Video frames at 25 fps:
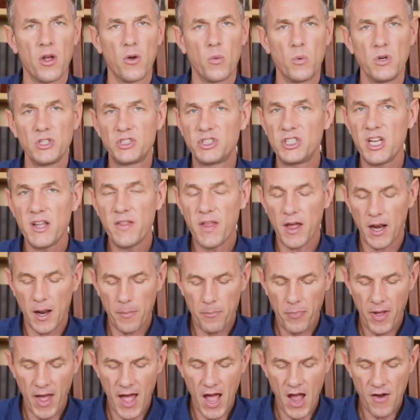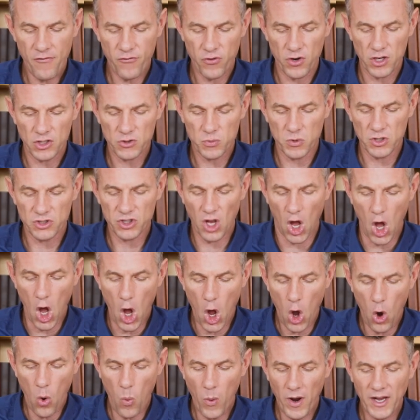we see that Epaphras was
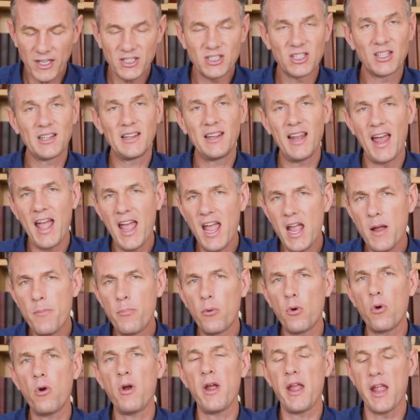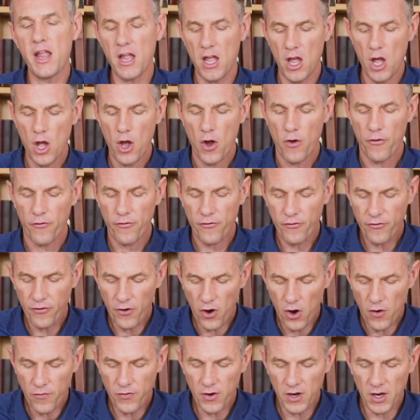always laboring
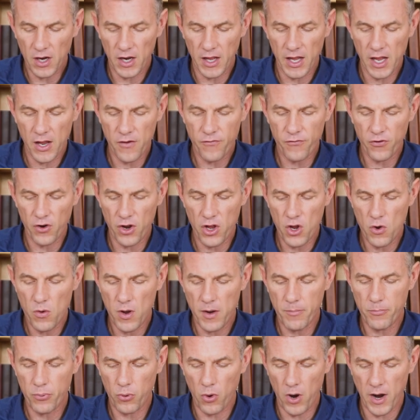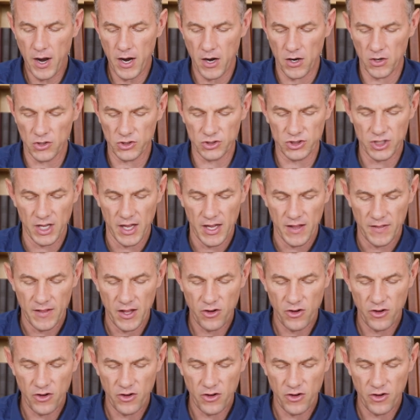fervently for you in prayers,